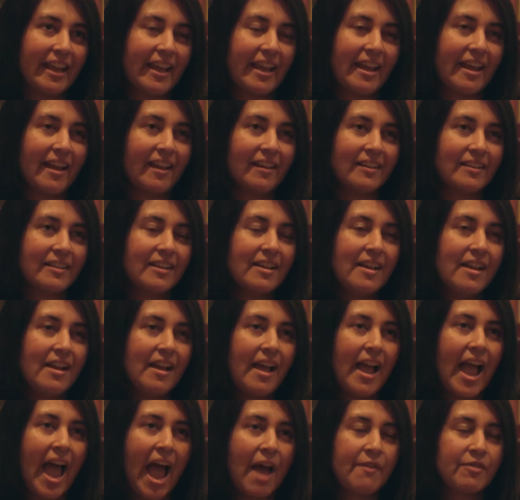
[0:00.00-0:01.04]
And
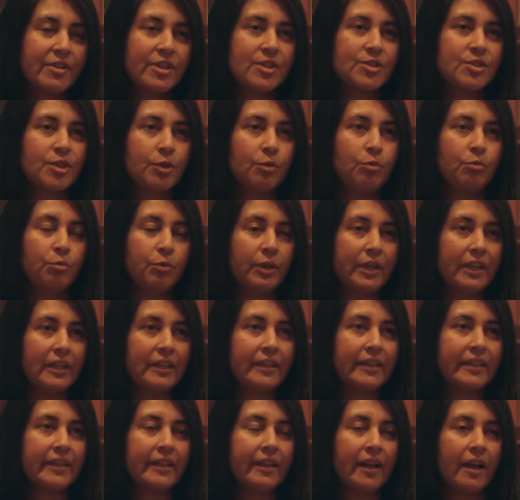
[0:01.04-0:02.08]
advocacy
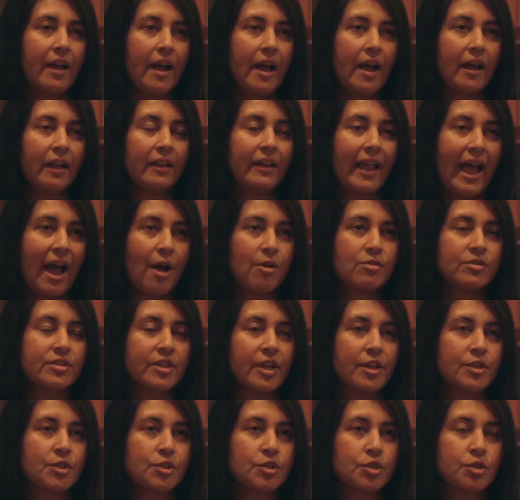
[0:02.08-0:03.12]
really allows
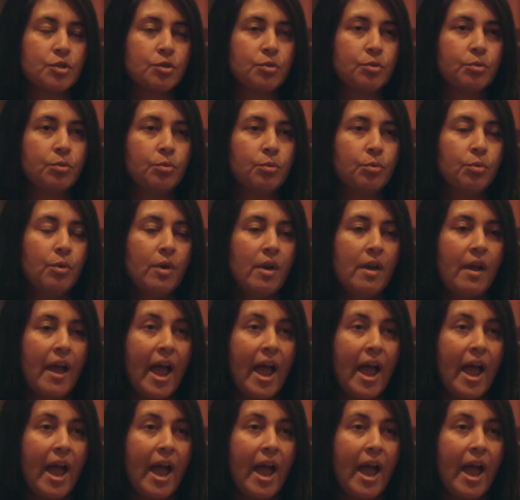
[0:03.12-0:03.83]
us to,